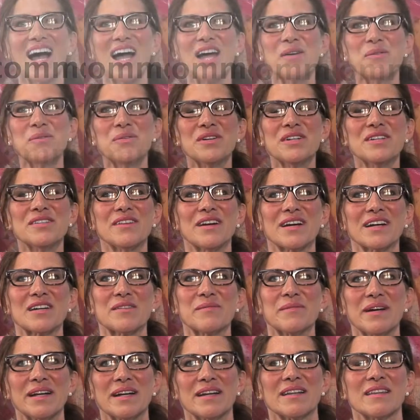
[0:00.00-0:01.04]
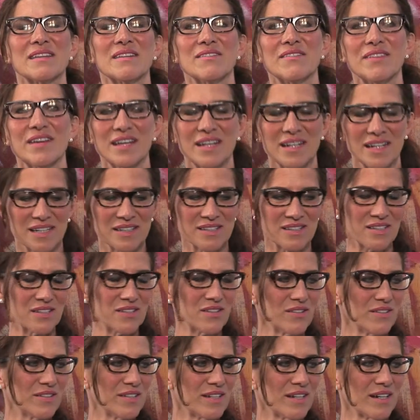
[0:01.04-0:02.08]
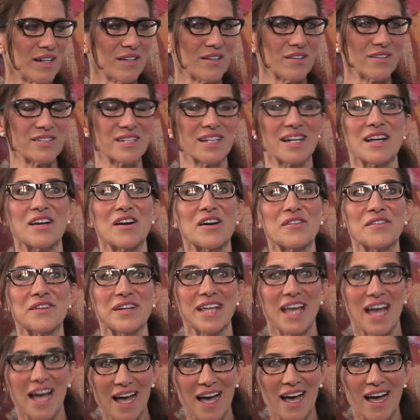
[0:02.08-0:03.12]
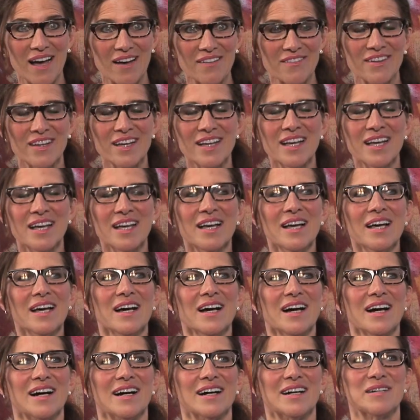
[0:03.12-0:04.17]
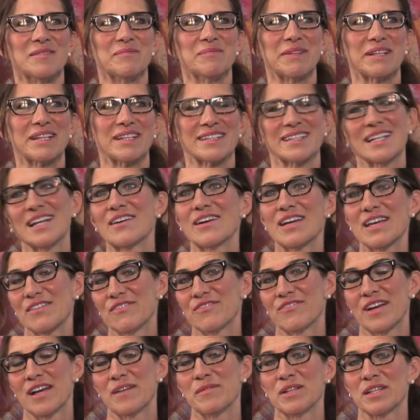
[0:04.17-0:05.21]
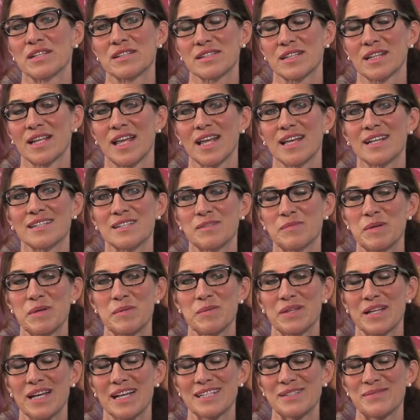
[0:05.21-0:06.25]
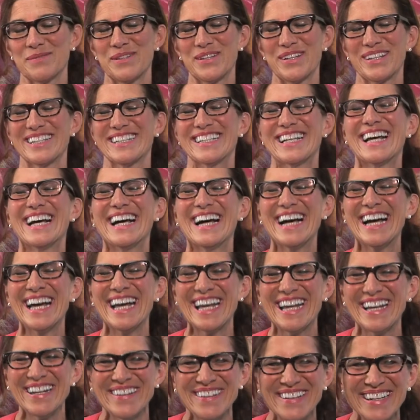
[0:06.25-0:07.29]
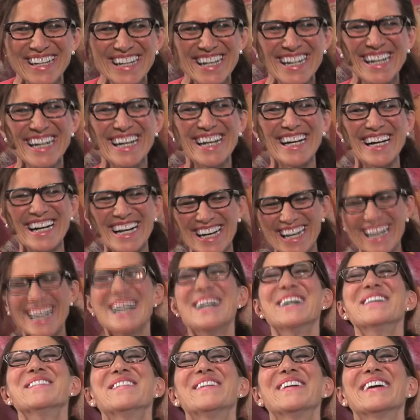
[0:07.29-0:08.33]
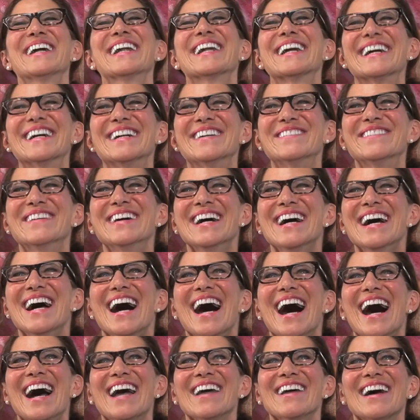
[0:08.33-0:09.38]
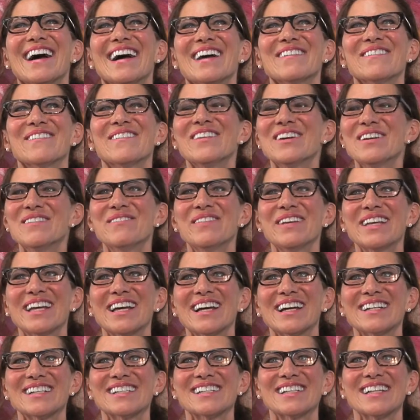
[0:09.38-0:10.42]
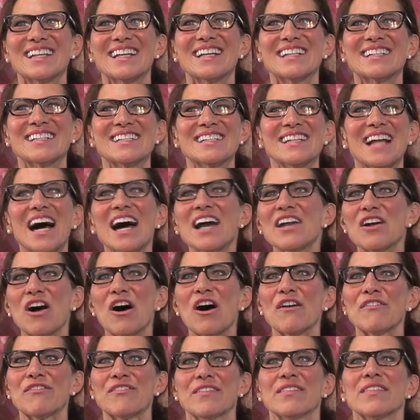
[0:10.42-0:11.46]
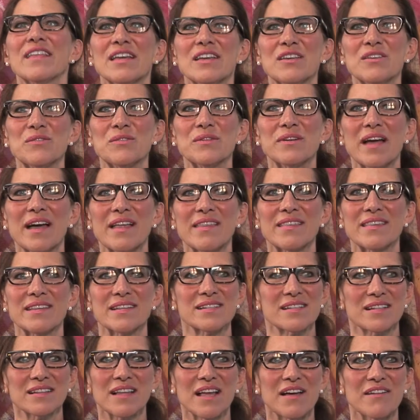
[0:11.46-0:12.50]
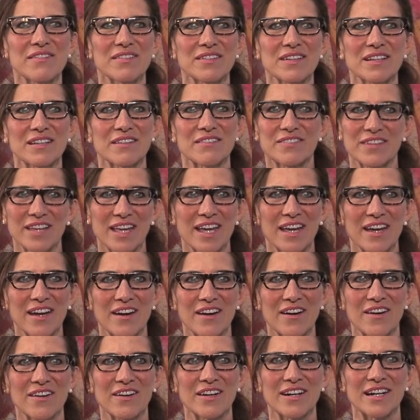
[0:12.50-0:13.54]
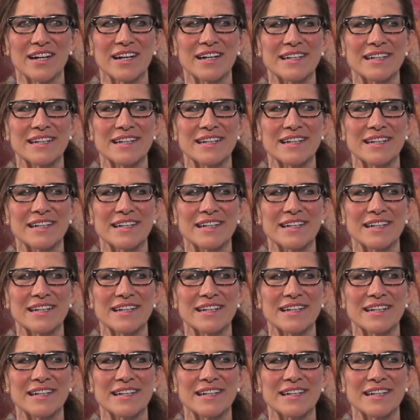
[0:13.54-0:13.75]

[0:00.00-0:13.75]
I would recommend the Vein Institute to others, and I already have, because now I have fabulous legs and people ask me all the time. But I would, because it's not often that you get this level of care.